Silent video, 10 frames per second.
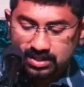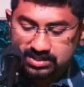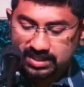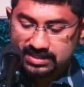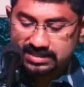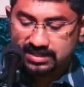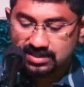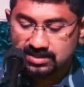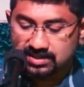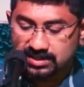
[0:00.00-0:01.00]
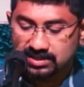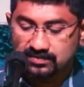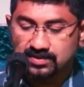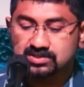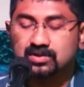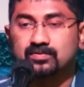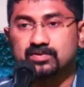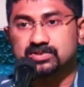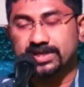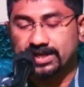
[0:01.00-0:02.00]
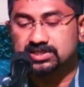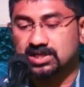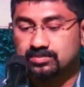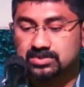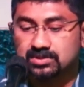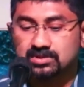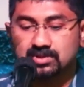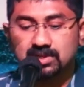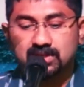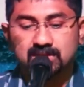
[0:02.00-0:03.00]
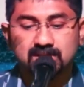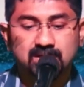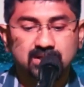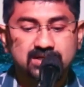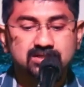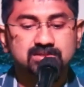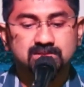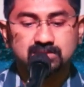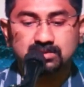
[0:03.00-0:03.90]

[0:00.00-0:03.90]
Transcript: he says here in the 10th verse of uh, second chapter the letter